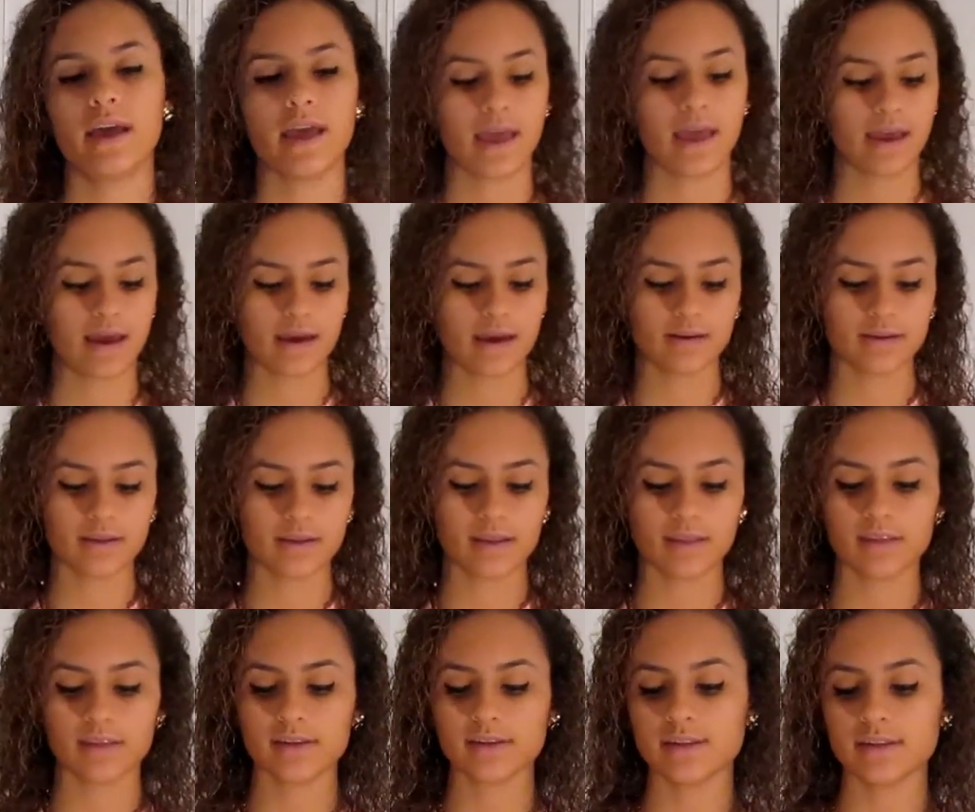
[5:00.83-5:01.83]
and
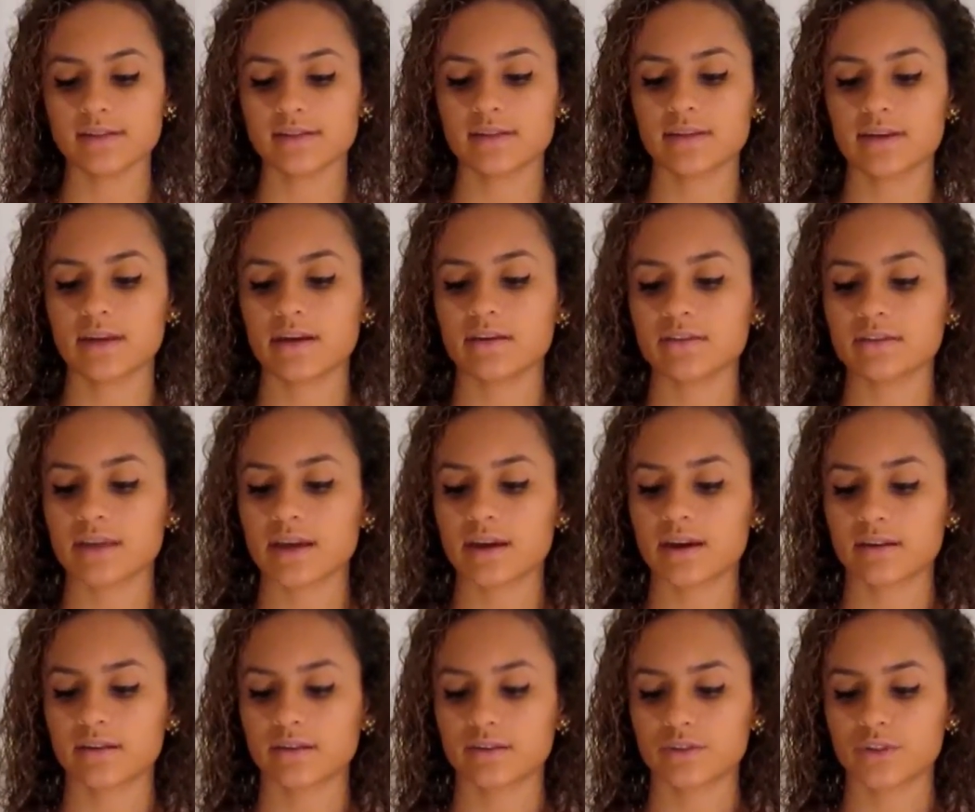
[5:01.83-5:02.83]
this is the Nail
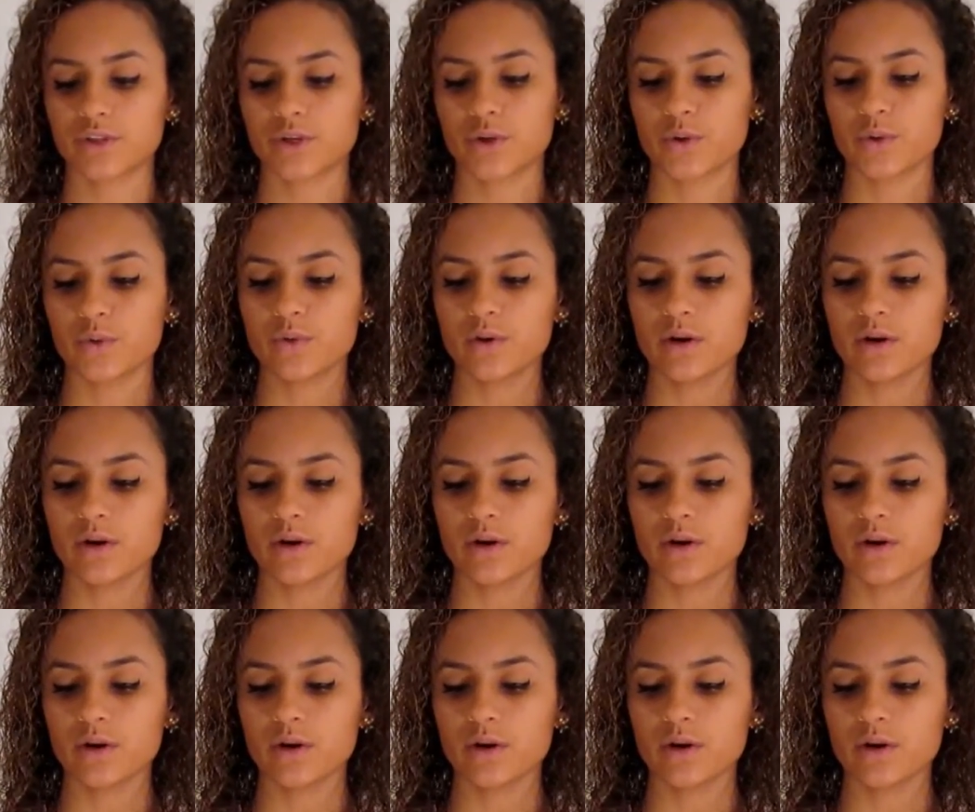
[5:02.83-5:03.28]
Tek II.